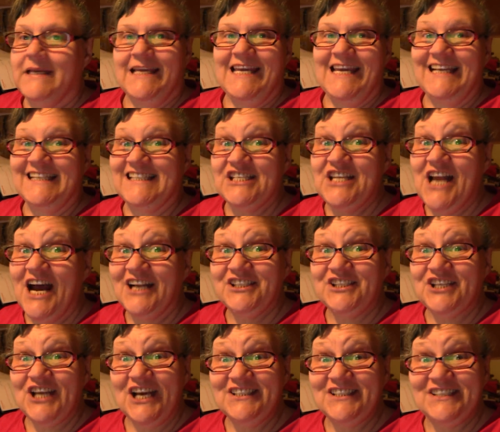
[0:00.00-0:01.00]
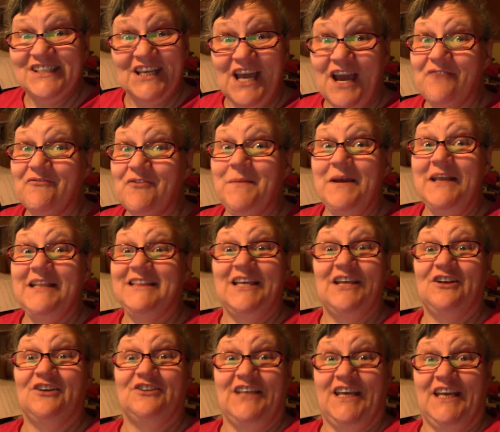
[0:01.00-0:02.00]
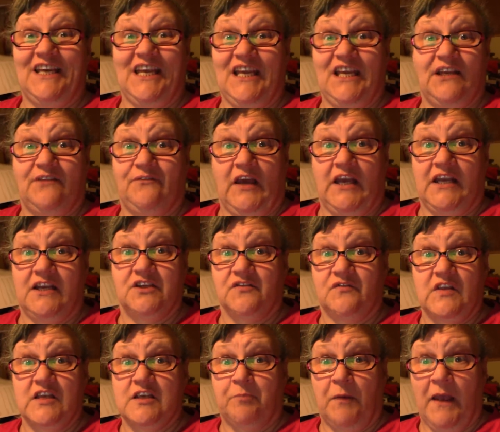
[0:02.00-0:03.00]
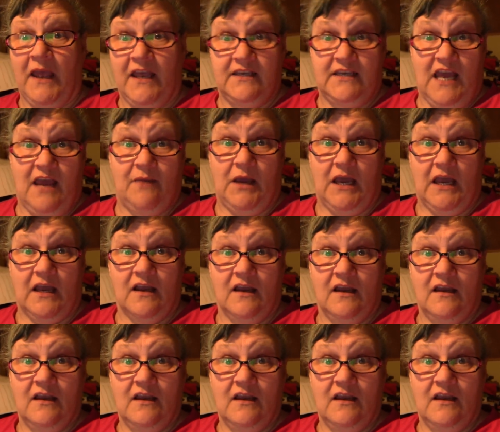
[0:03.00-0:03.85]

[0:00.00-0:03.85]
it's not just the government that are taking advantage of this pandemic.